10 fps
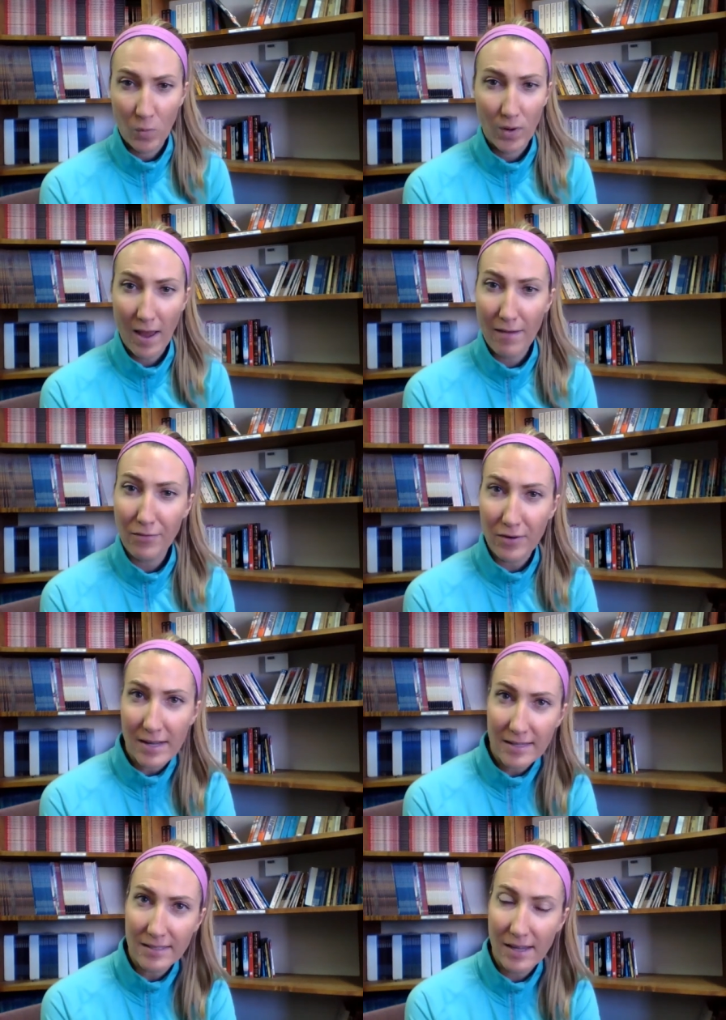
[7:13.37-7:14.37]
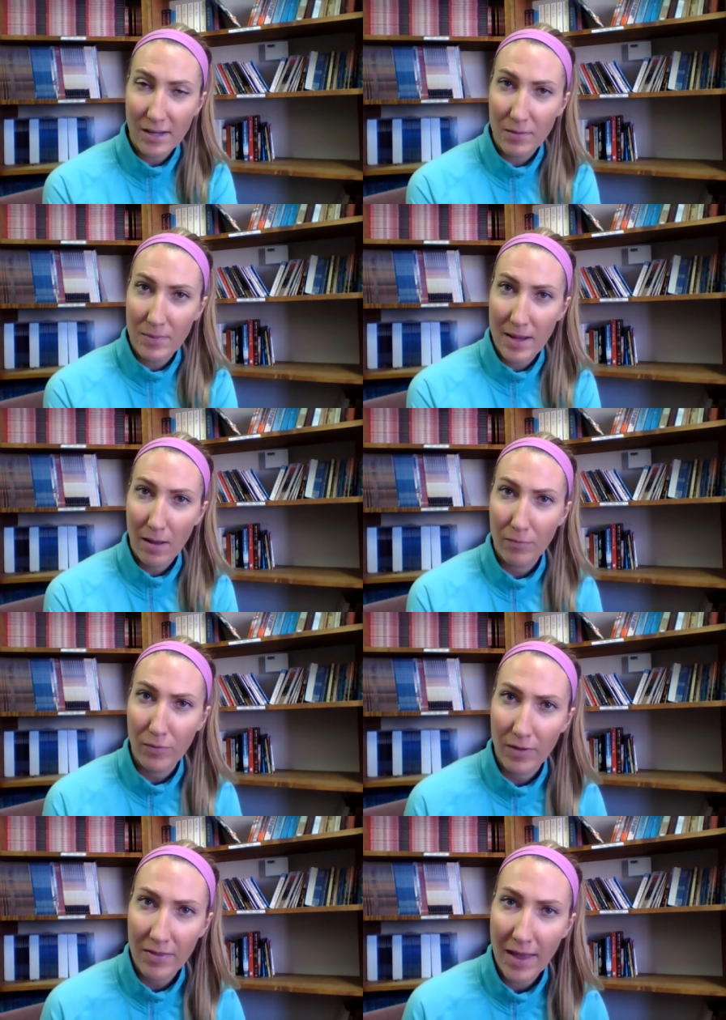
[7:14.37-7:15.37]
whatever it is that could be
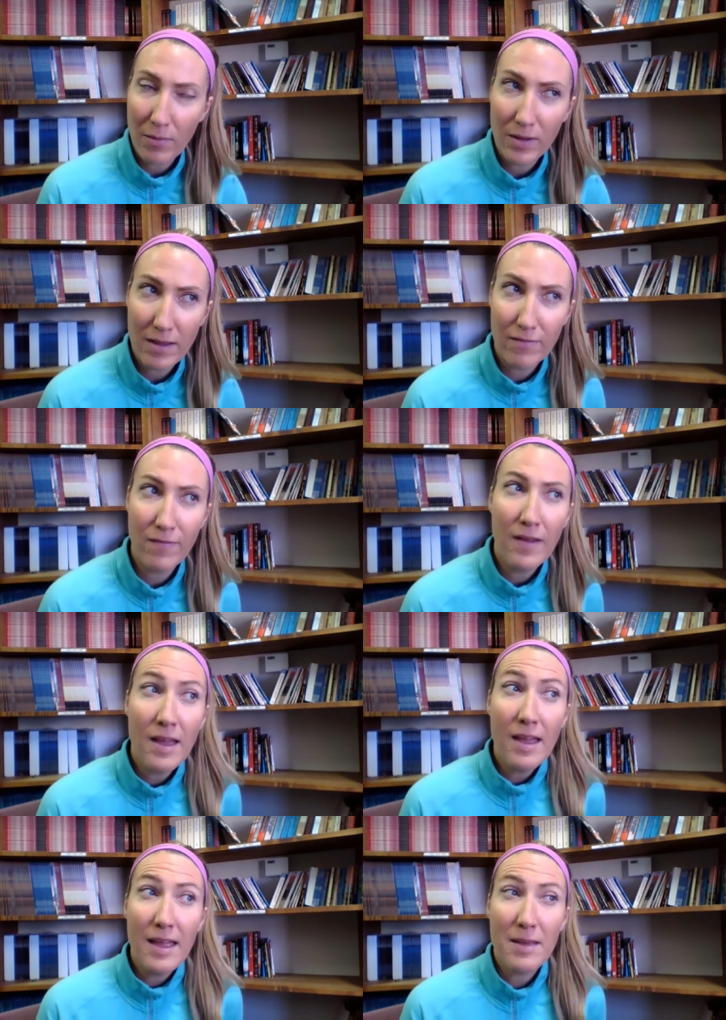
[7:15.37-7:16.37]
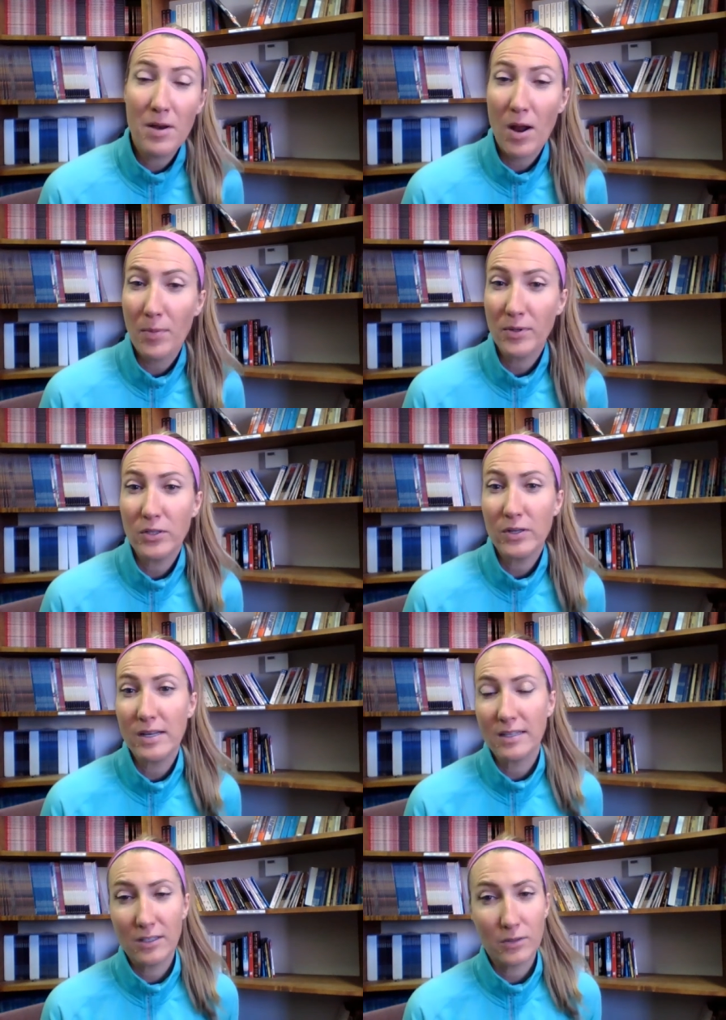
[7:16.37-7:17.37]
helpful. And that would give him an
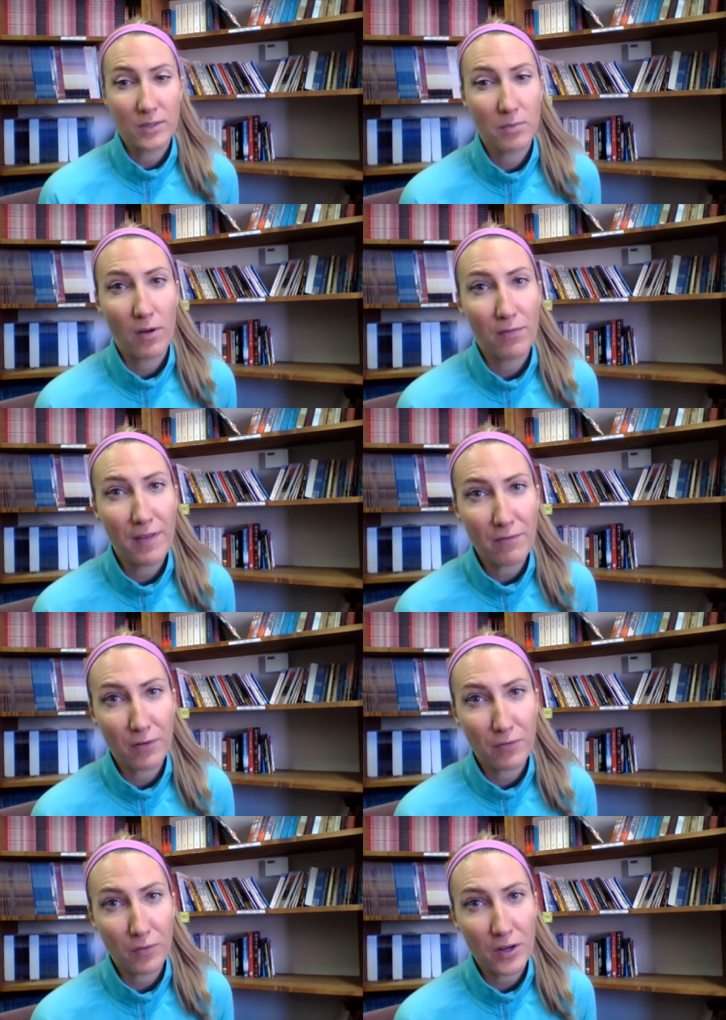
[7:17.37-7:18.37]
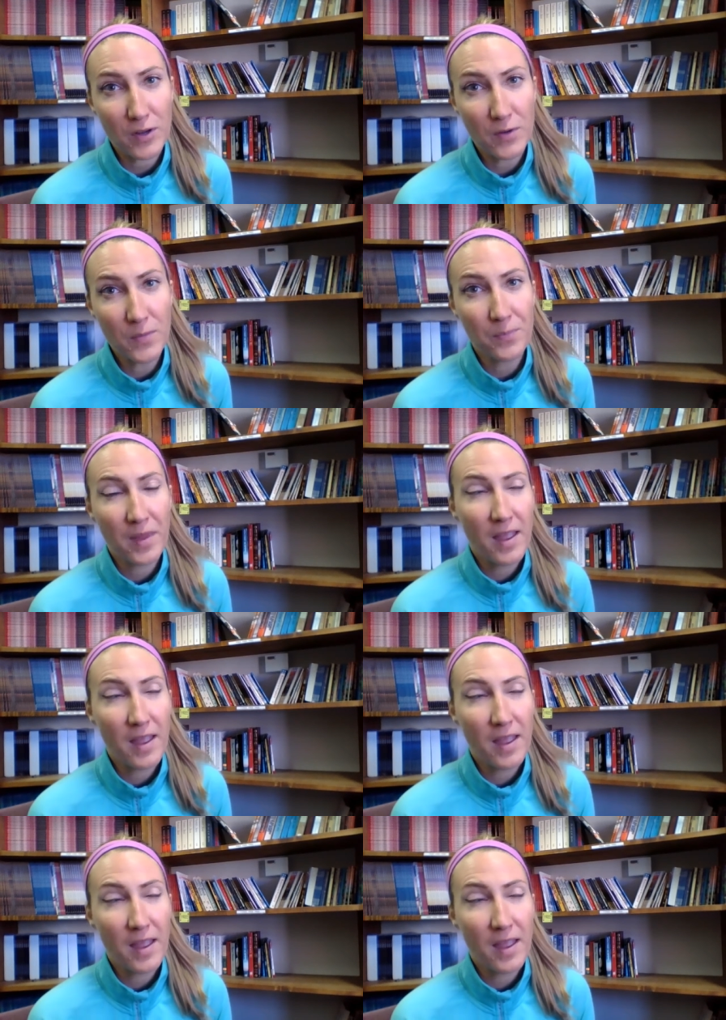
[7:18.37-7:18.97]
opportunity to do a small favor for you.